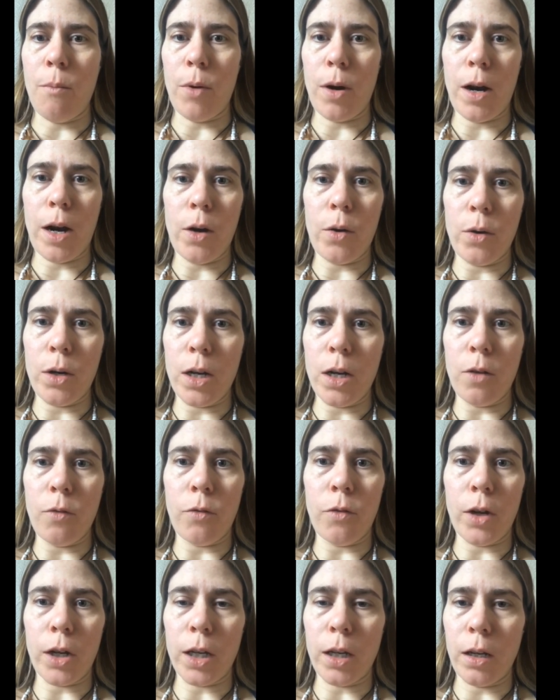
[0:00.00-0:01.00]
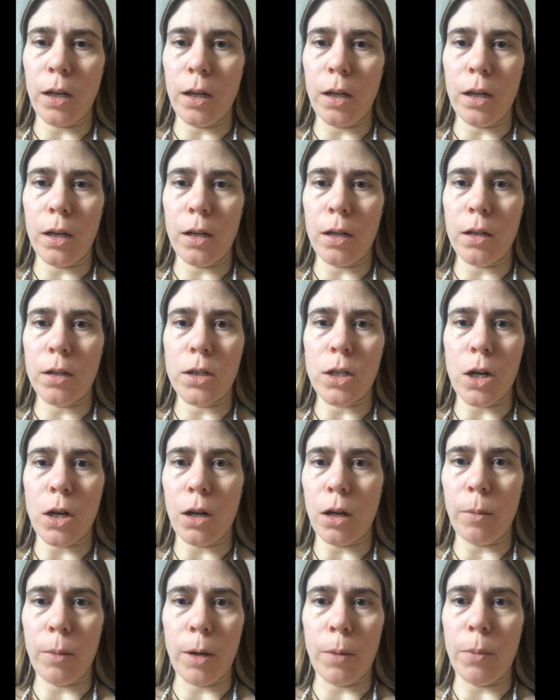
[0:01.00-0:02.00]
but I don't need to fucking
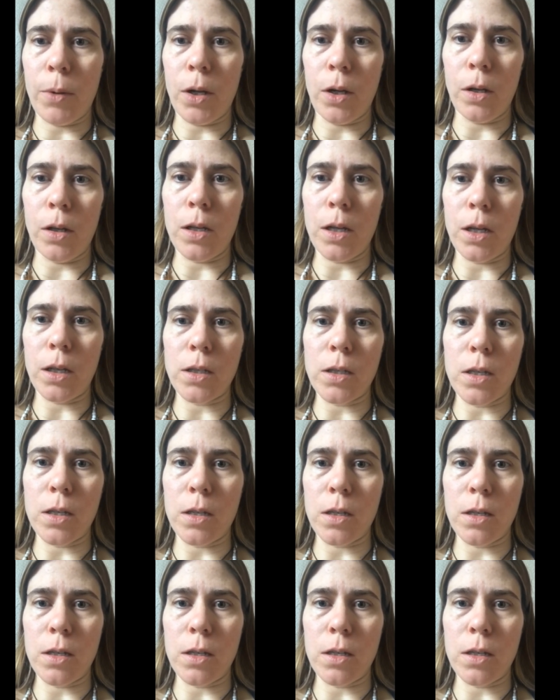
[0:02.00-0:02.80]
talk about politics.